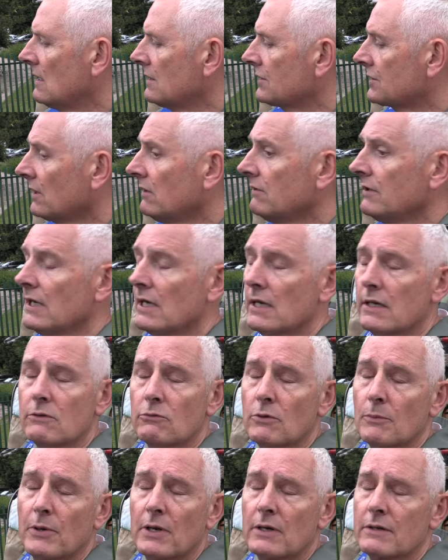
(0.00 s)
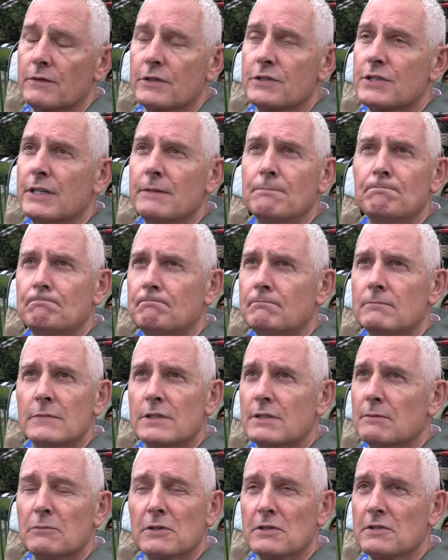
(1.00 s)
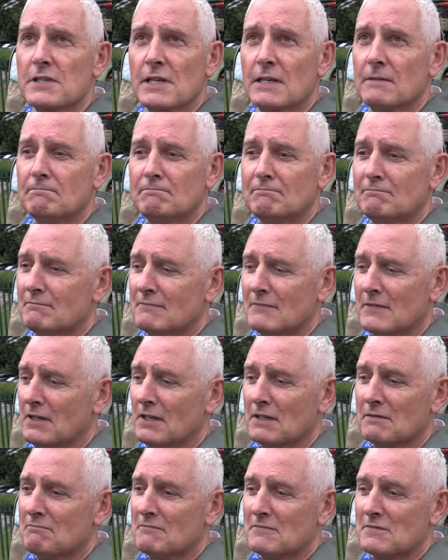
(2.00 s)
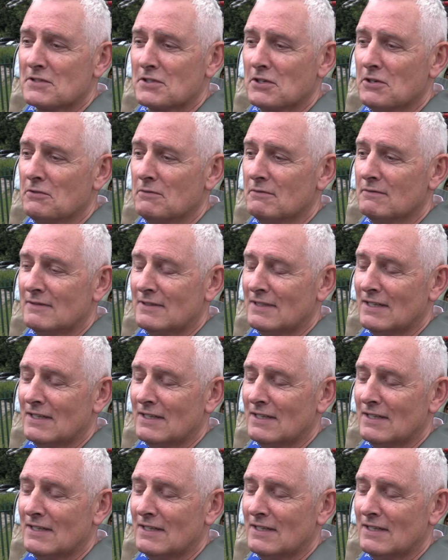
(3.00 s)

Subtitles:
So yeah, you were part of a team, simple as that. Yeah, so